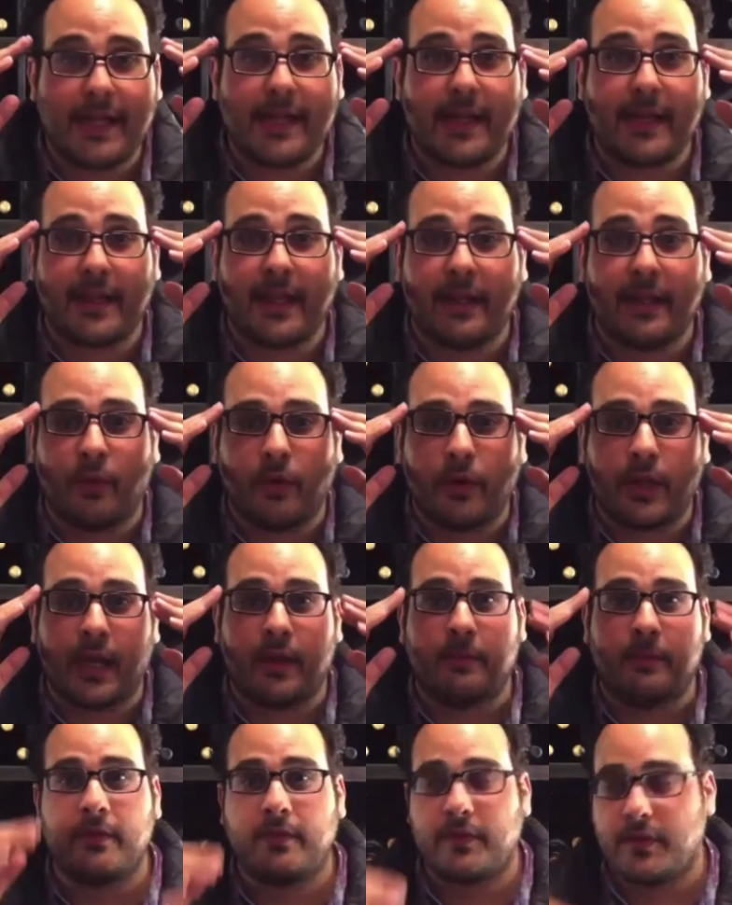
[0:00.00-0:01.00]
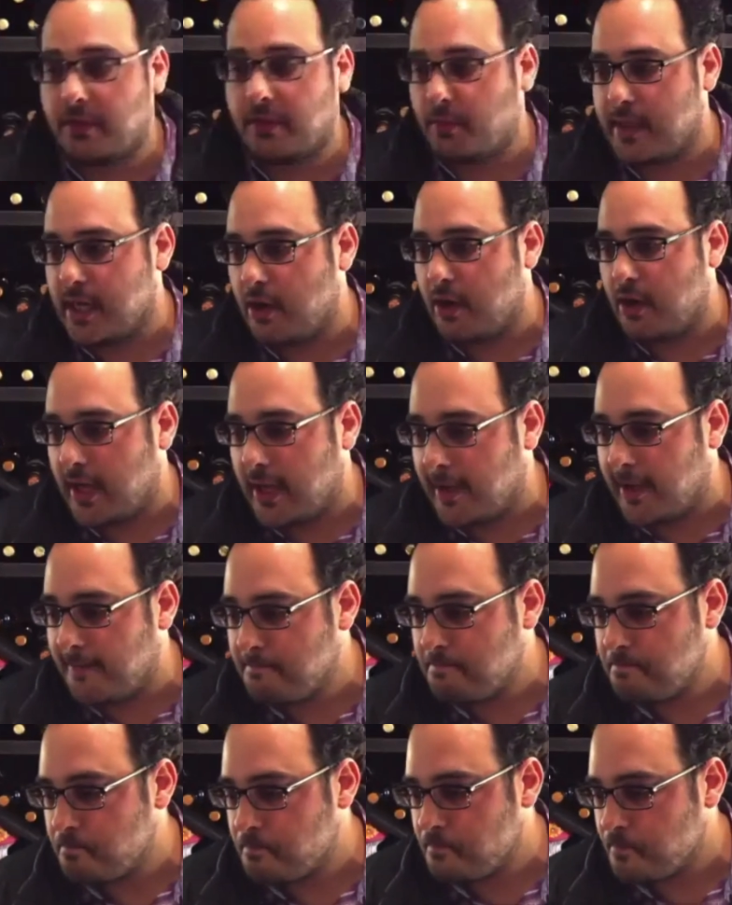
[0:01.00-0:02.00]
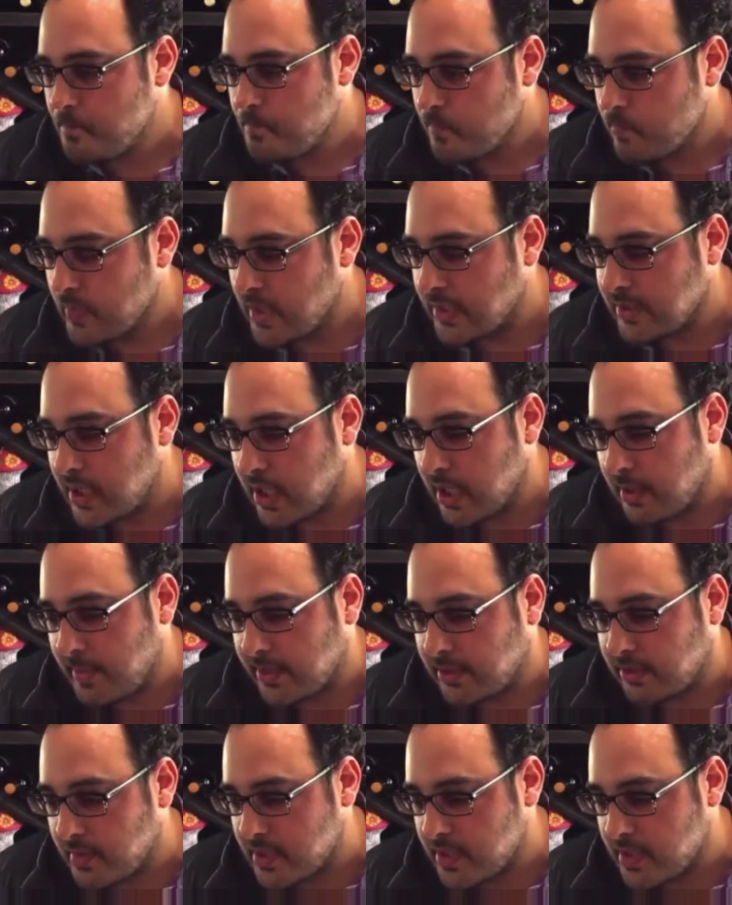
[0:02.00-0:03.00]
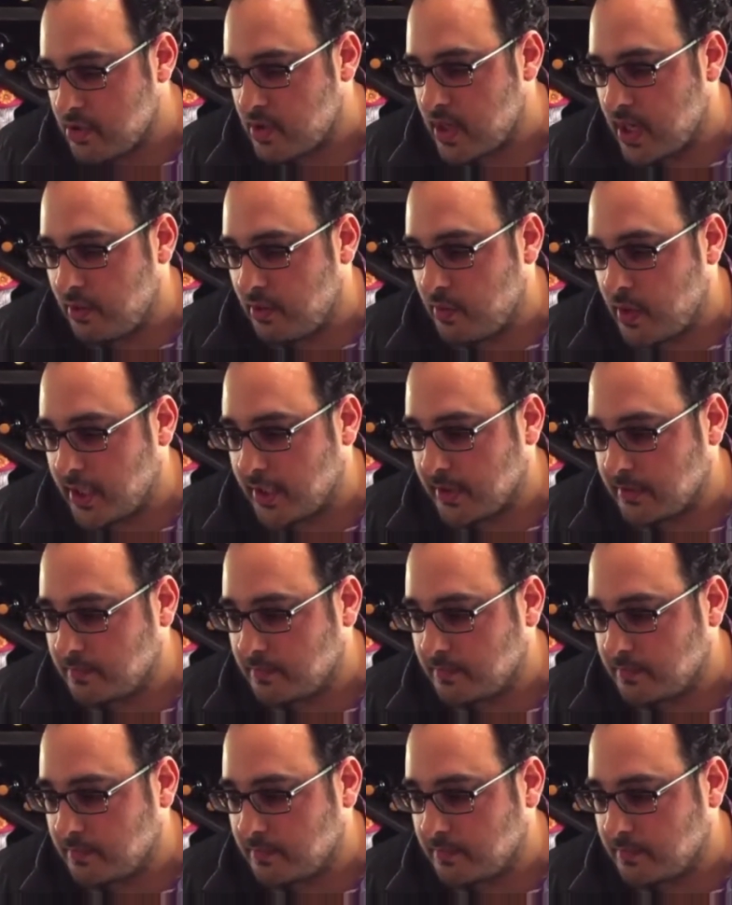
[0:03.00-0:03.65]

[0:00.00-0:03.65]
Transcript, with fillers: and then we'll kind of move to the Rioja and talk about the Rioja wine.